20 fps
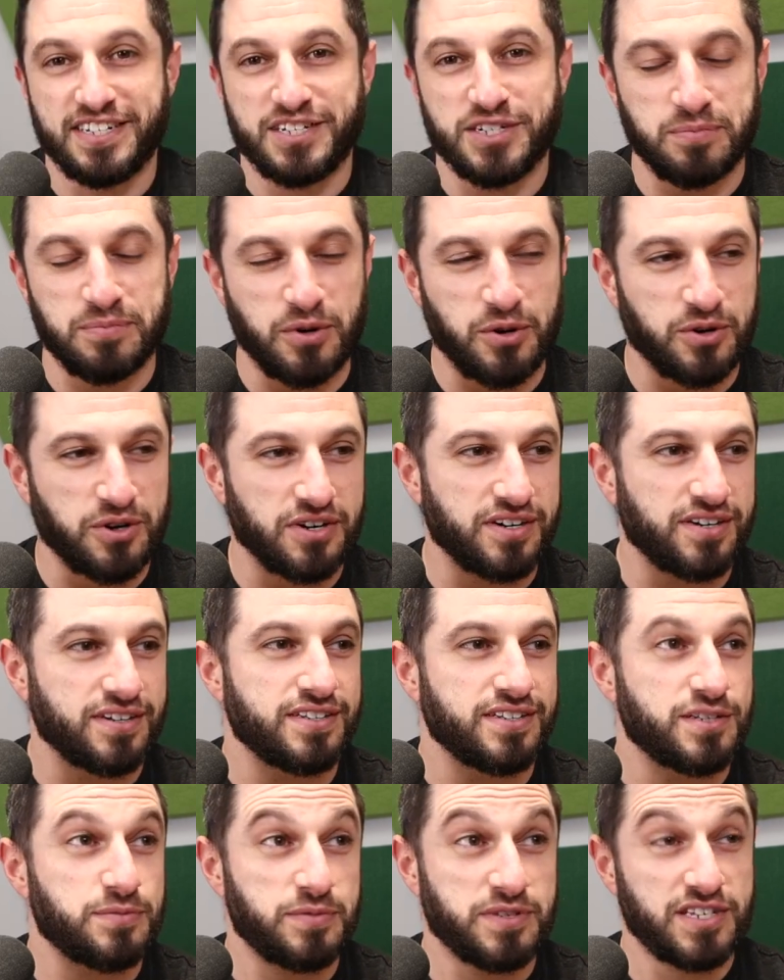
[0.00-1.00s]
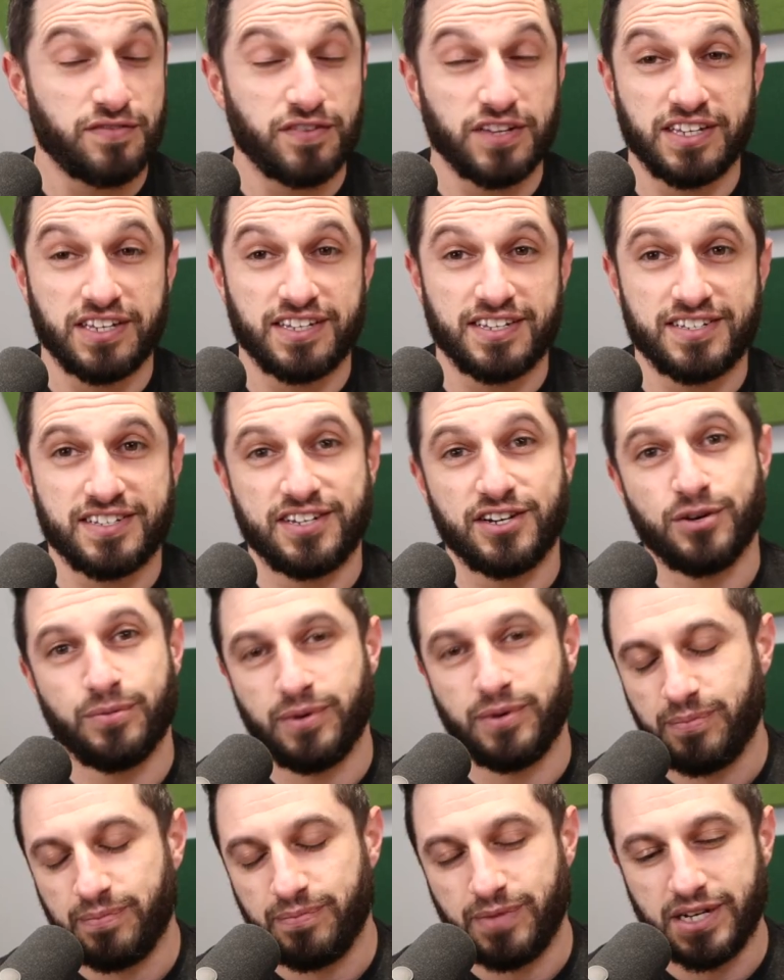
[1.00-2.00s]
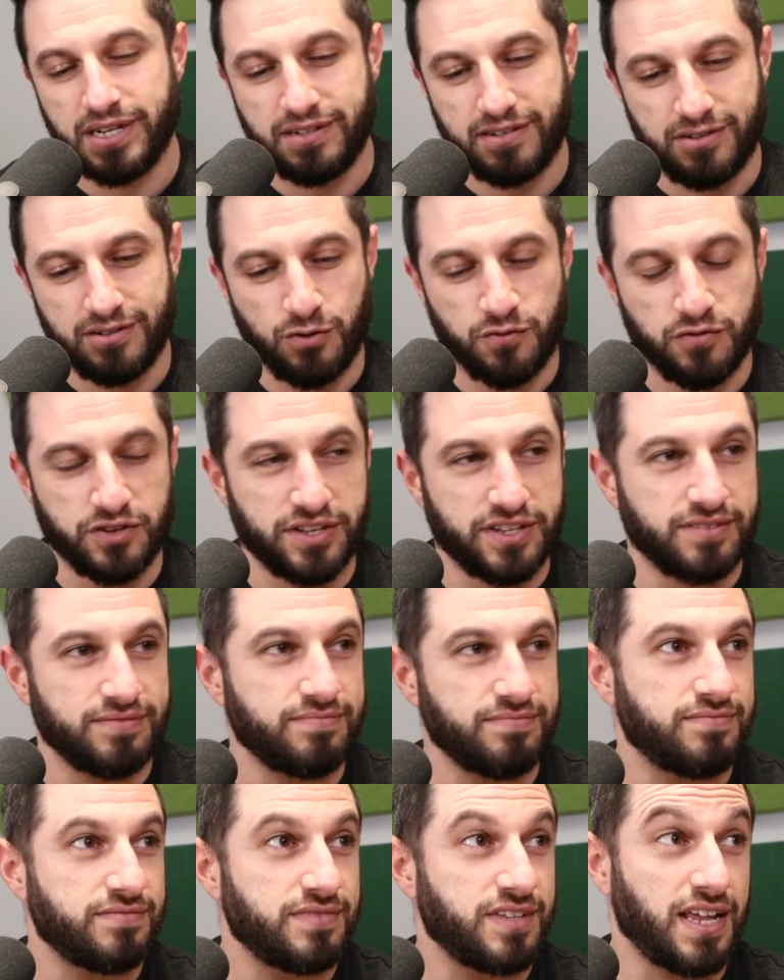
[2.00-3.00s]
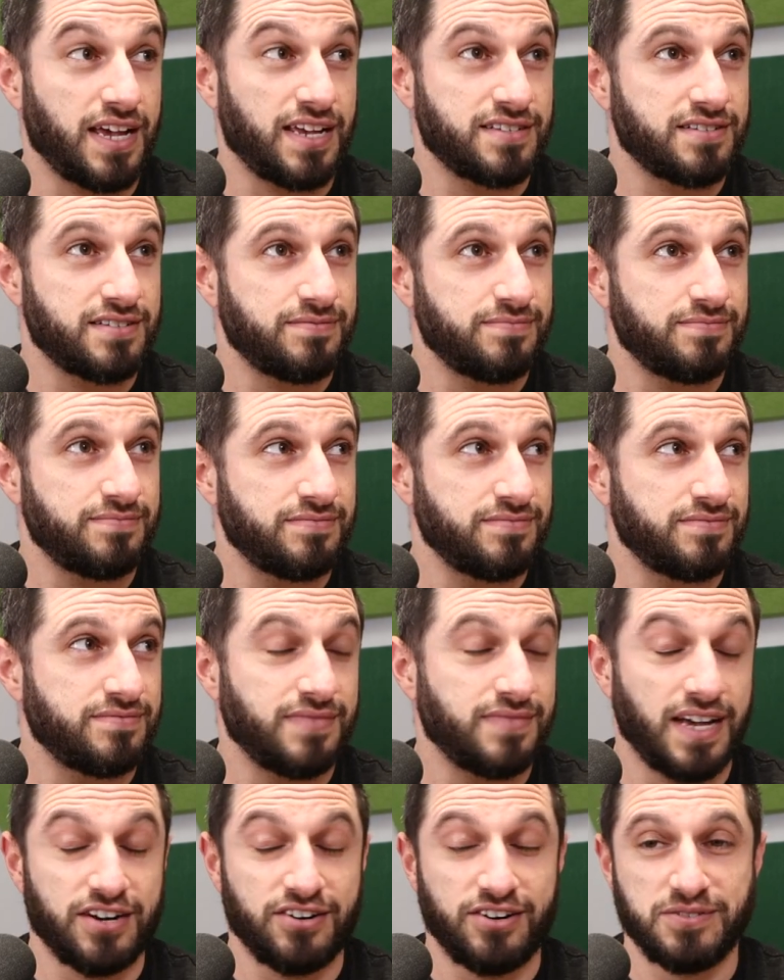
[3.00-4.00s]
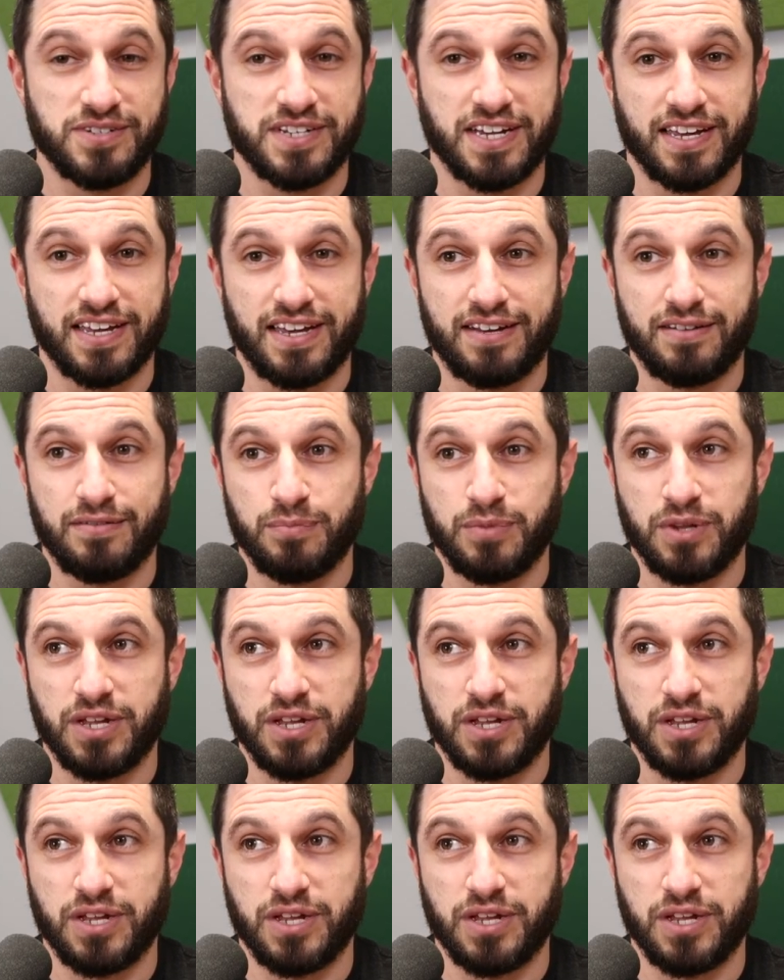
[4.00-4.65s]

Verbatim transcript: into teaching poker specifically this year, but but over the the last I don't know decade